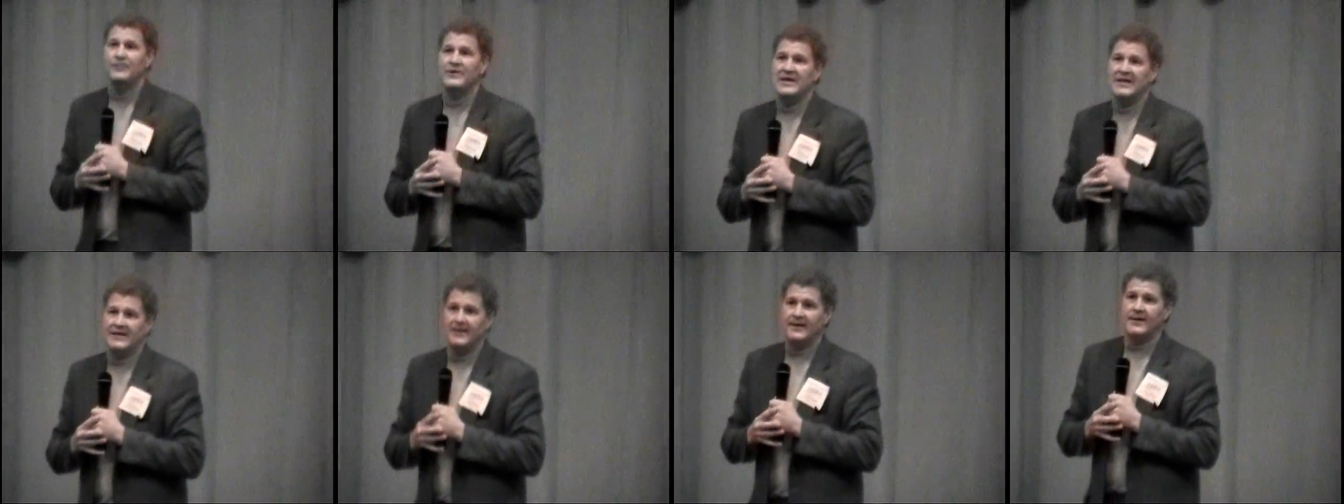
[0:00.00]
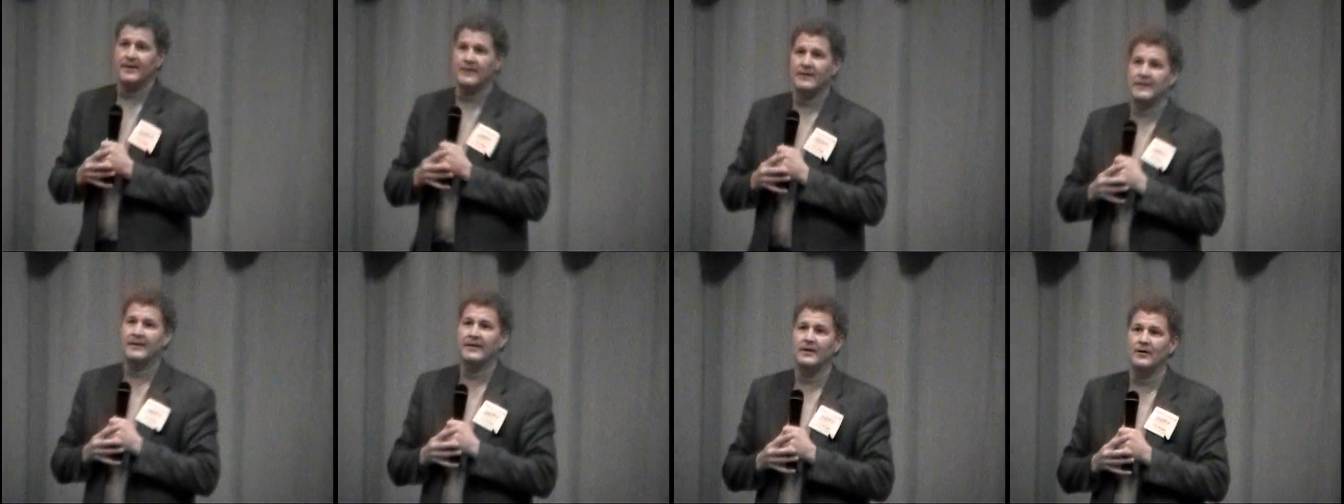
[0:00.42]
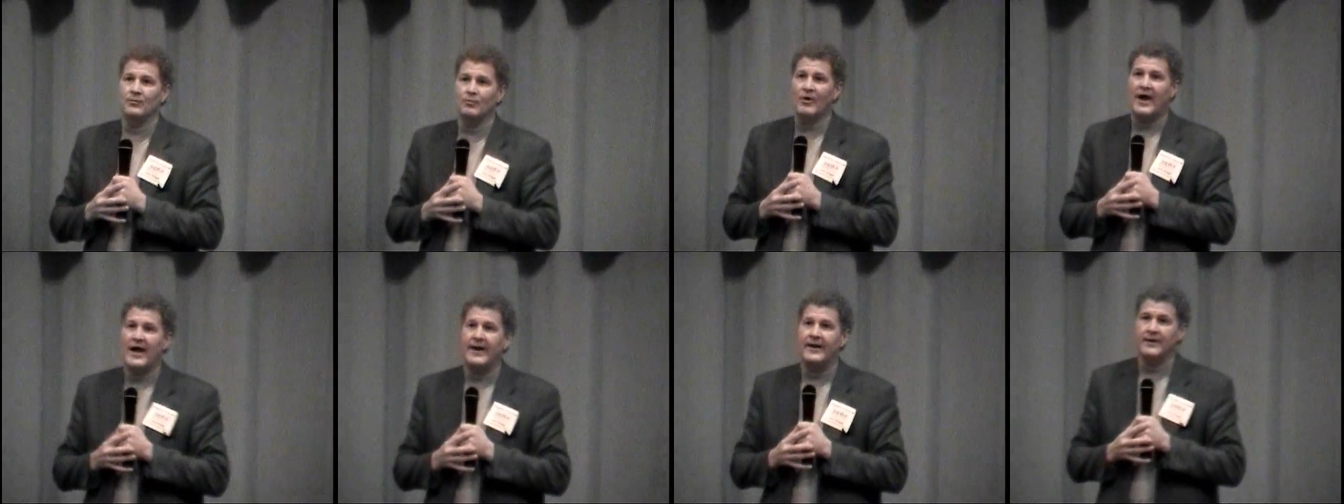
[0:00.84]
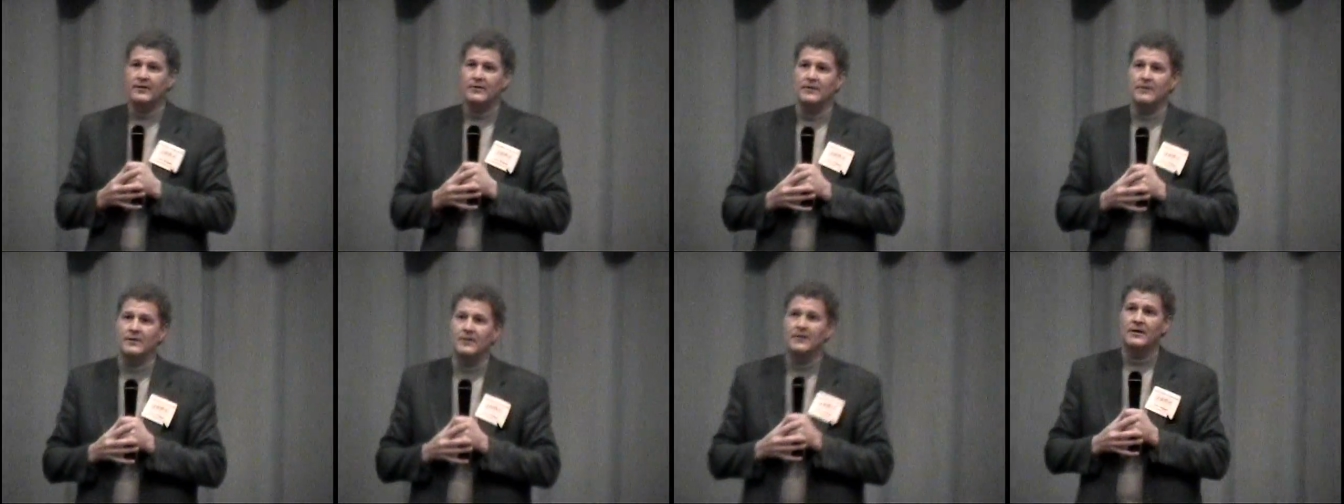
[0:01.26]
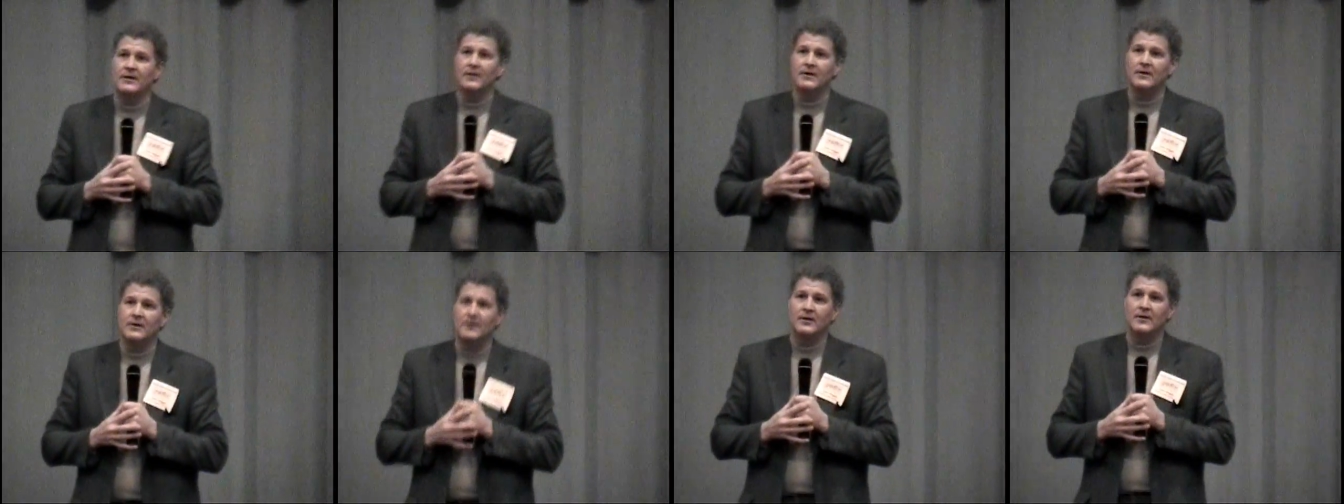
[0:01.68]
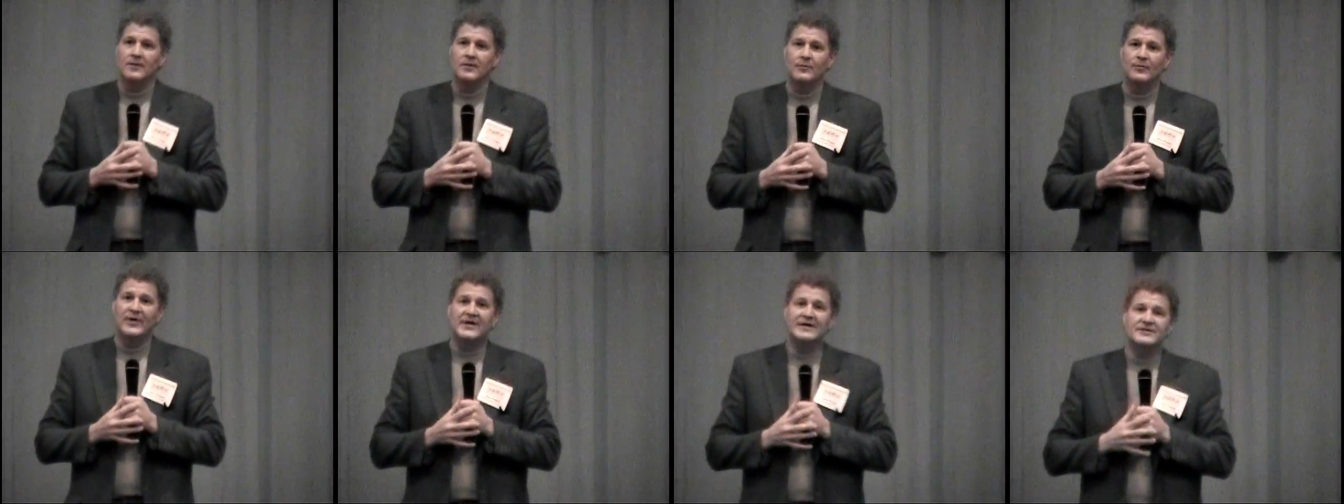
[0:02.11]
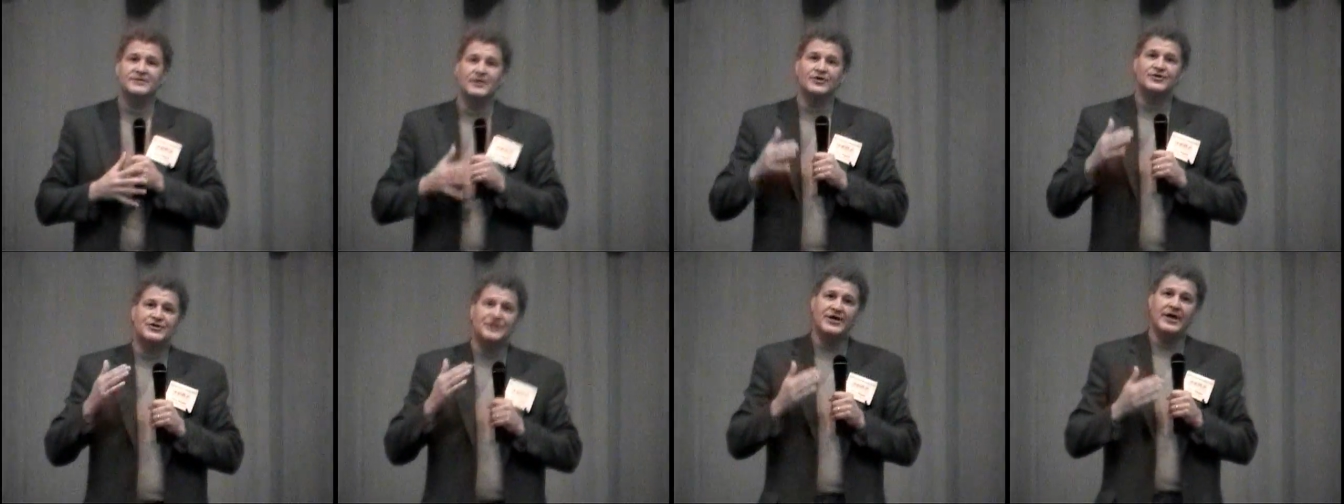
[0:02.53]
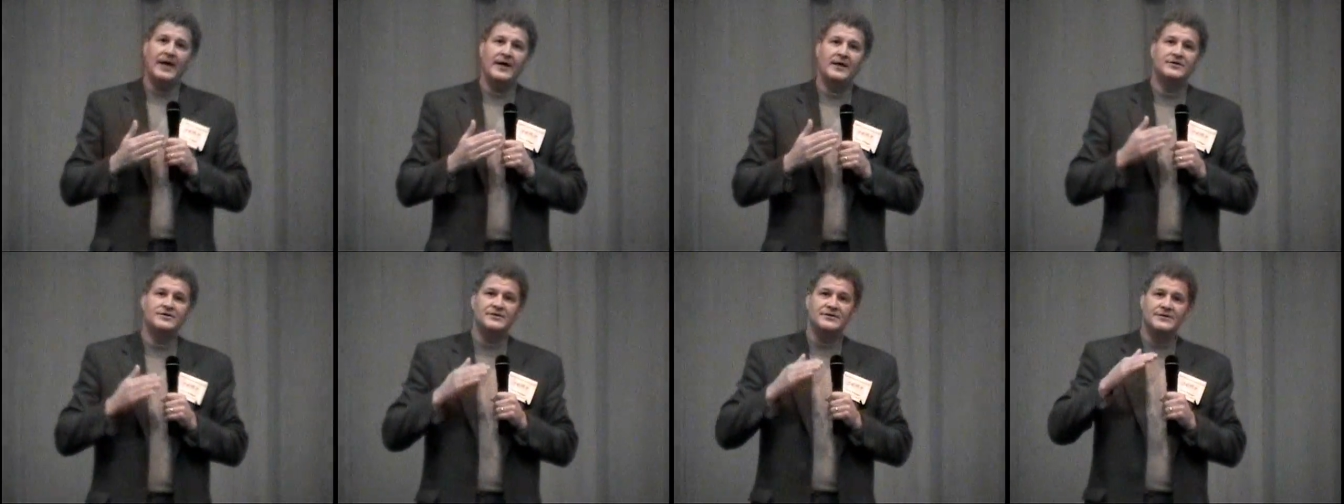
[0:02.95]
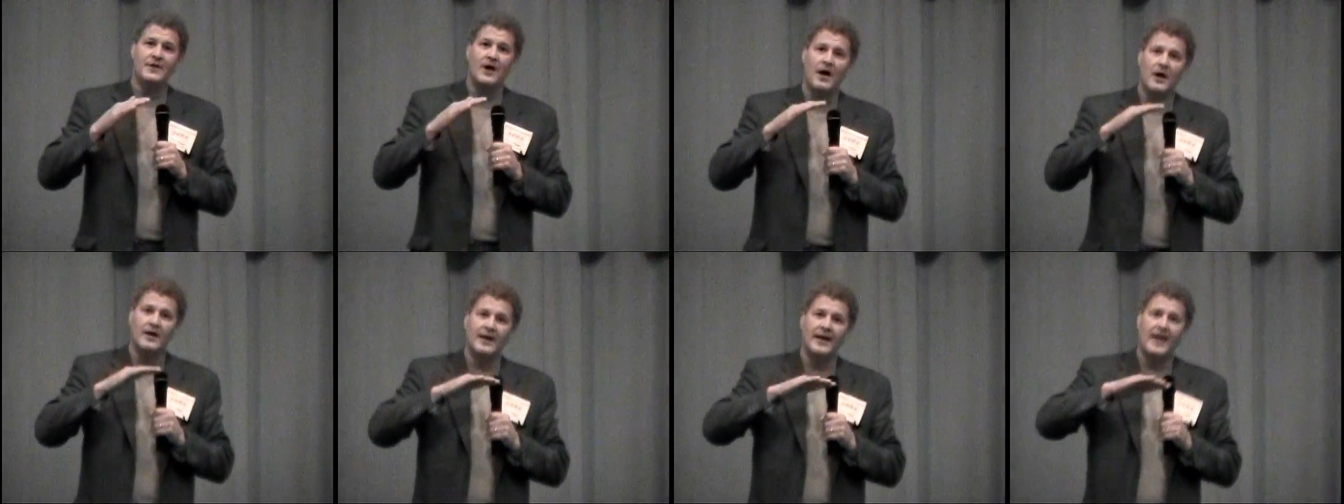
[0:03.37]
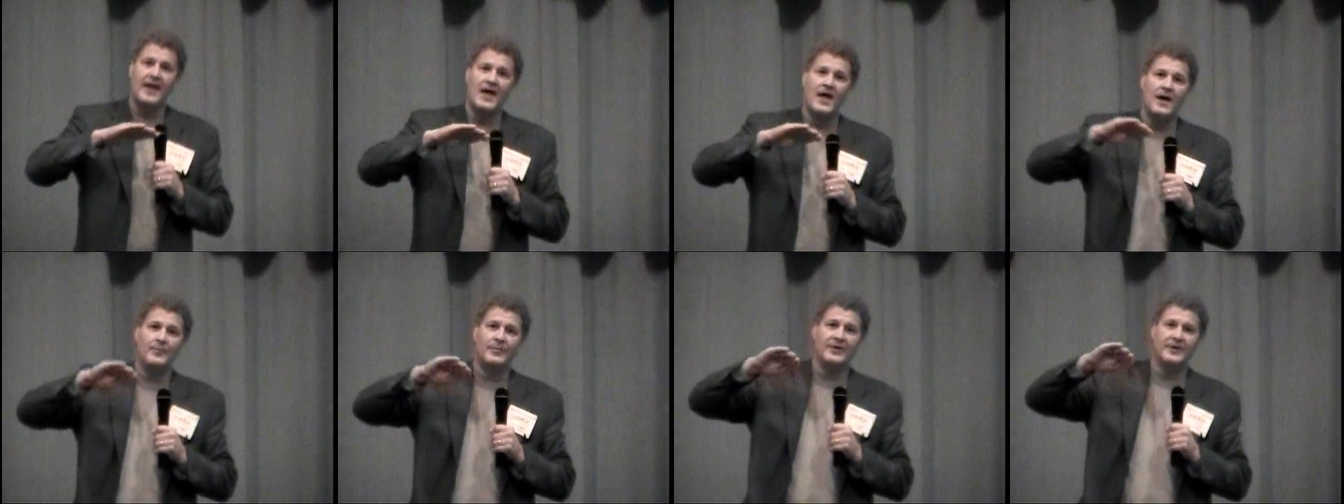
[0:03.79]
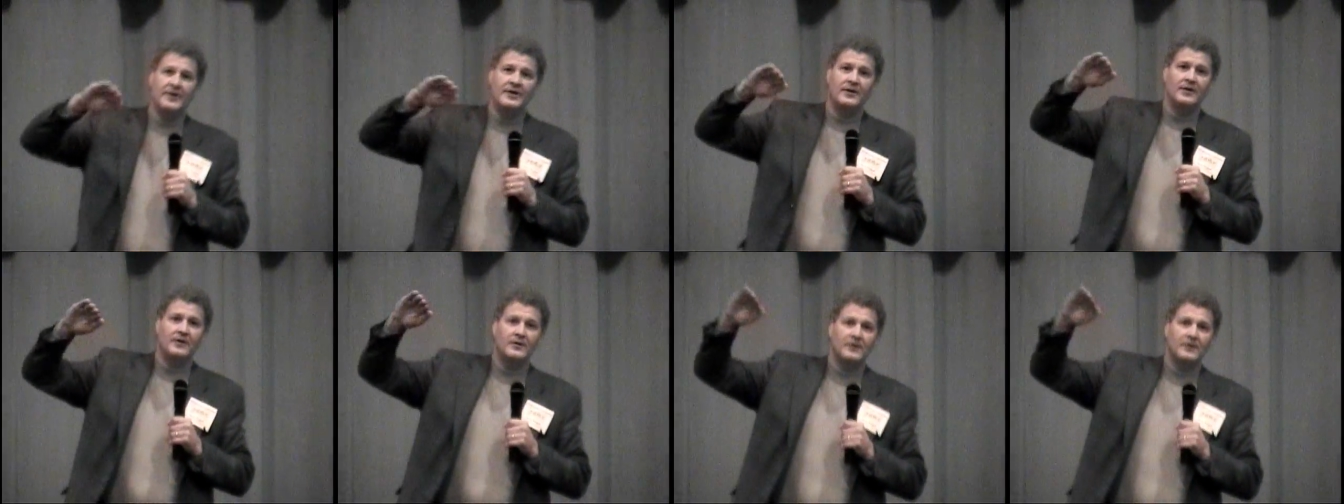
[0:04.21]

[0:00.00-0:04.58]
do need to get a little radical, because our change is not going to happen